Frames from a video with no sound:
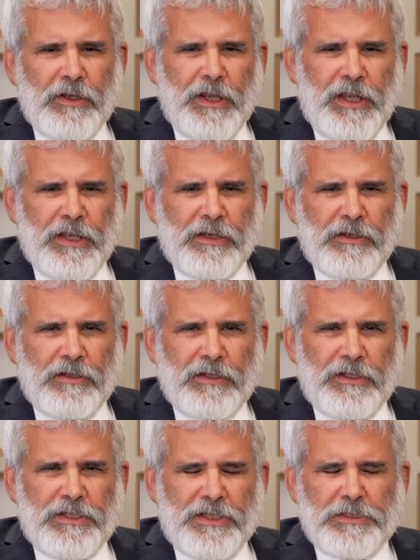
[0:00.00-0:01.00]
And
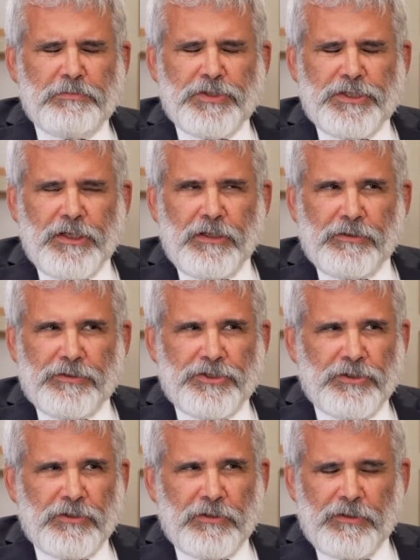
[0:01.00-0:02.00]
this particular
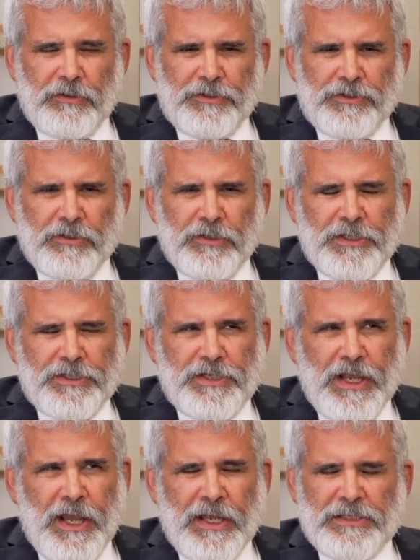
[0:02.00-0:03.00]
journal journalist
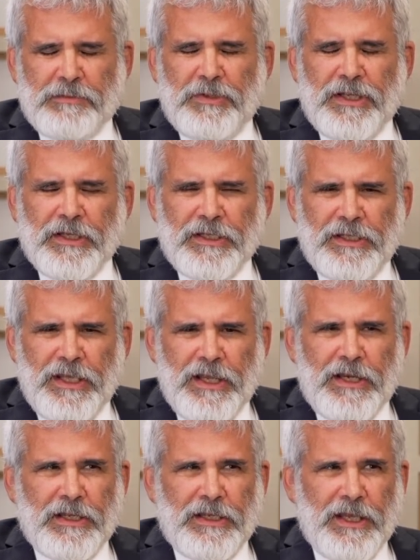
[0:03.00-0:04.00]
asked me
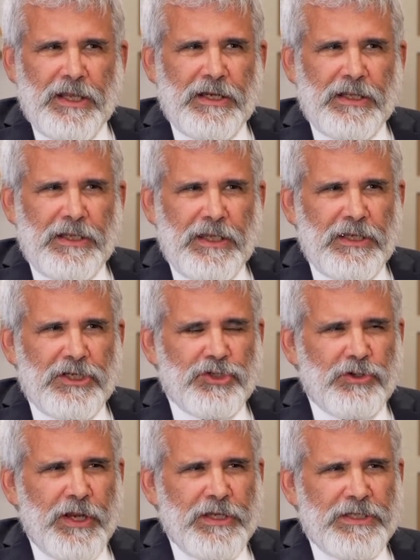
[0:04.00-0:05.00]
again and again and again,
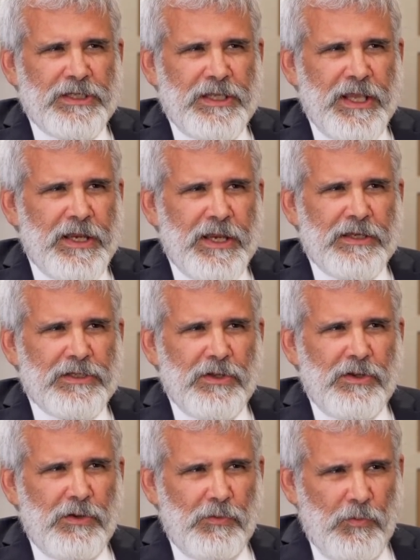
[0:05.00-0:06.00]
trying to get at
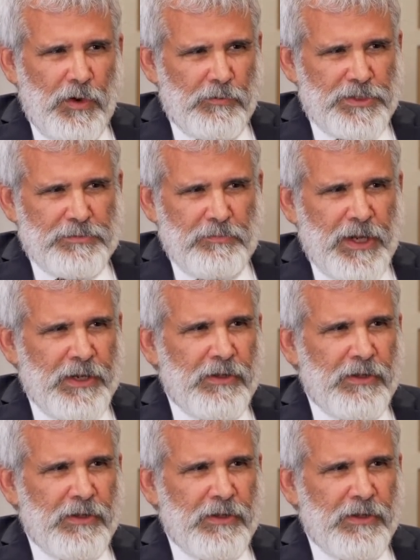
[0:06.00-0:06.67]
what was my